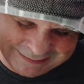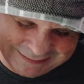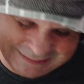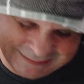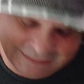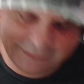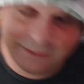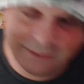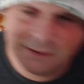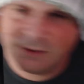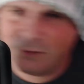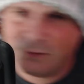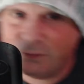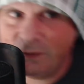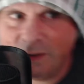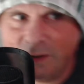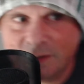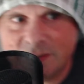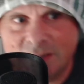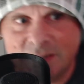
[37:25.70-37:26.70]
I just
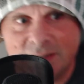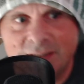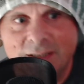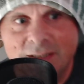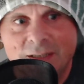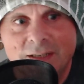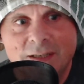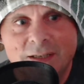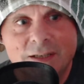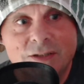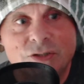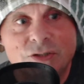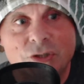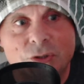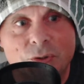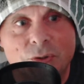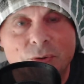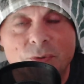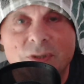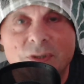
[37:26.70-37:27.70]
farted.
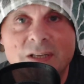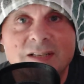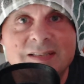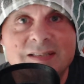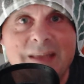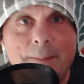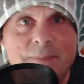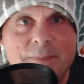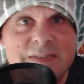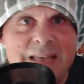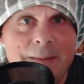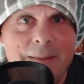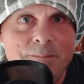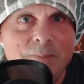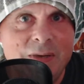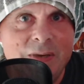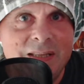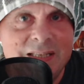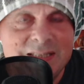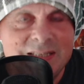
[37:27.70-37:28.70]
Dude,
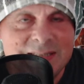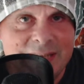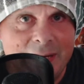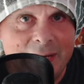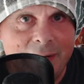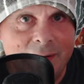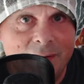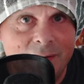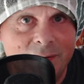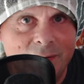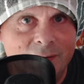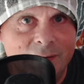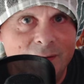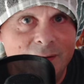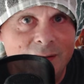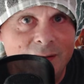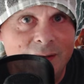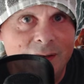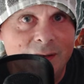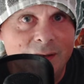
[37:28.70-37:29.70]
September the 6th,
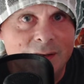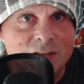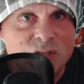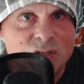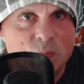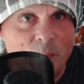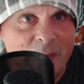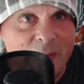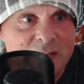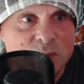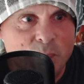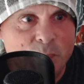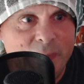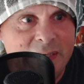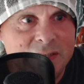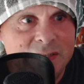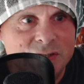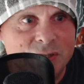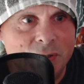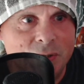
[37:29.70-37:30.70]
Space
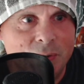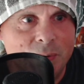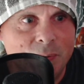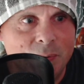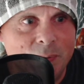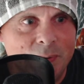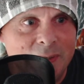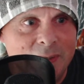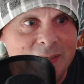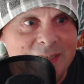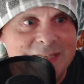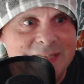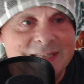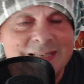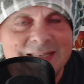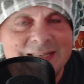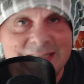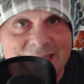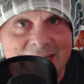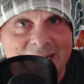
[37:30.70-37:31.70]
Marine 2,
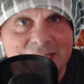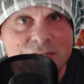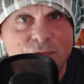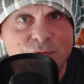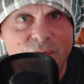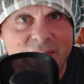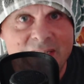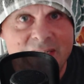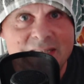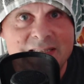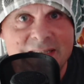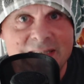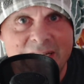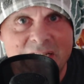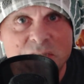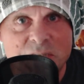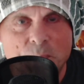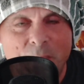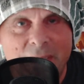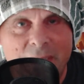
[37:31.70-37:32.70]

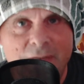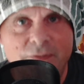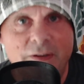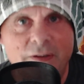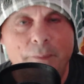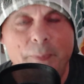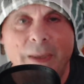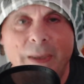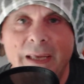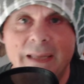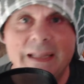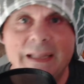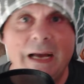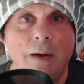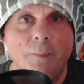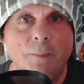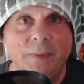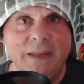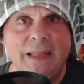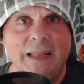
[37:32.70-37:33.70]
6v6 PvP. That'll
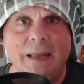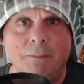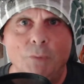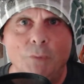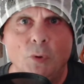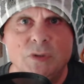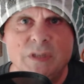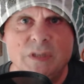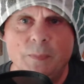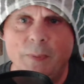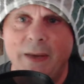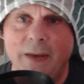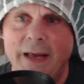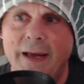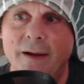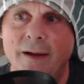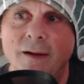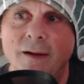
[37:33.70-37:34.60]
be their multiplayer.